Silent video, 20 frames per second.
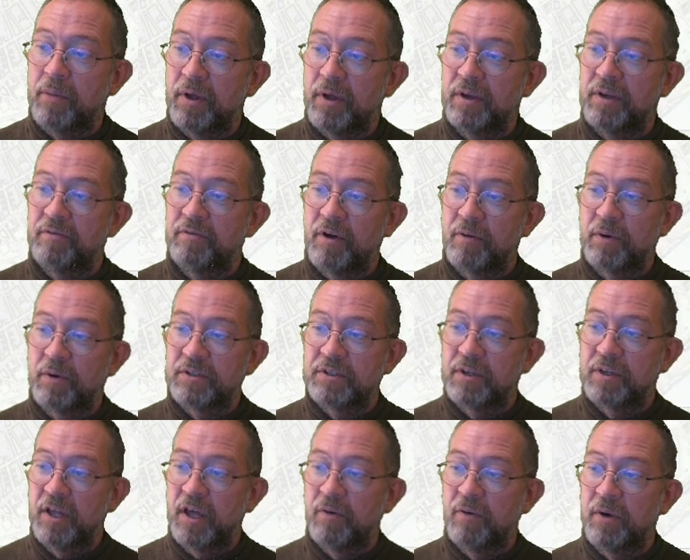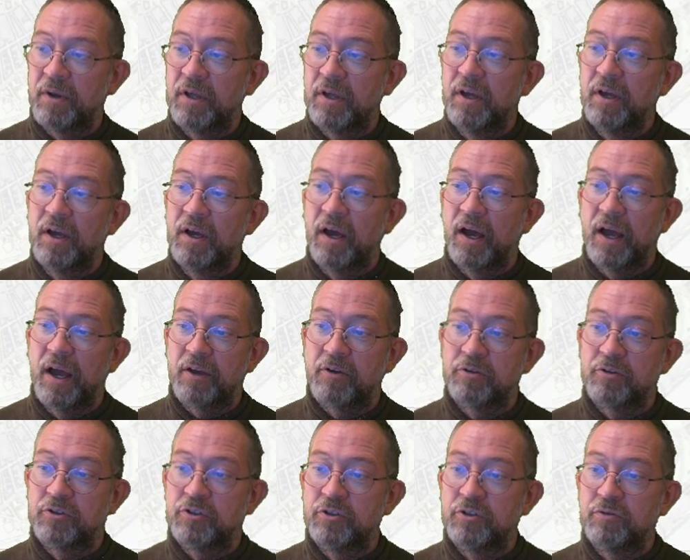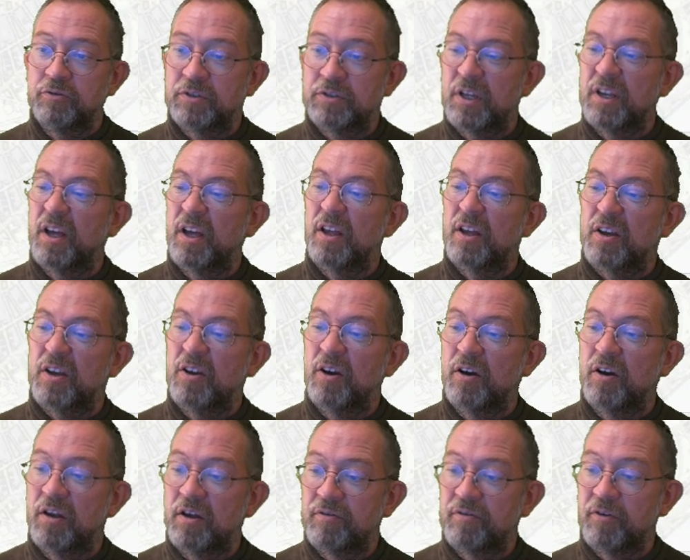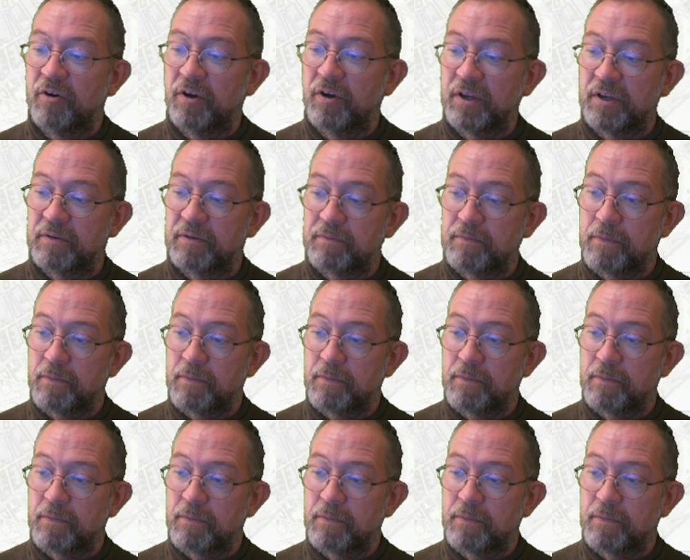but if I wanted another one, I could choose another color for it.